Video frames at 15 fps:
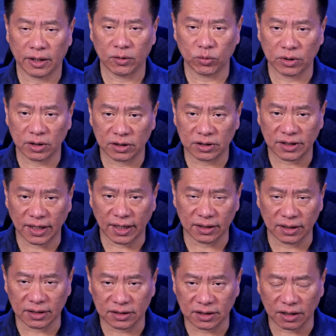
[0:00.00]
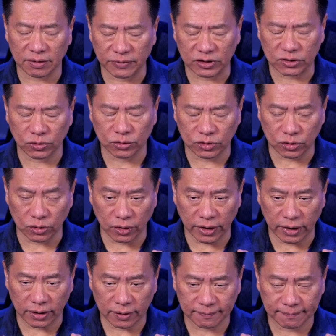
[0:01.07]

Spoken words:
And where there's sadness, let me sow joy.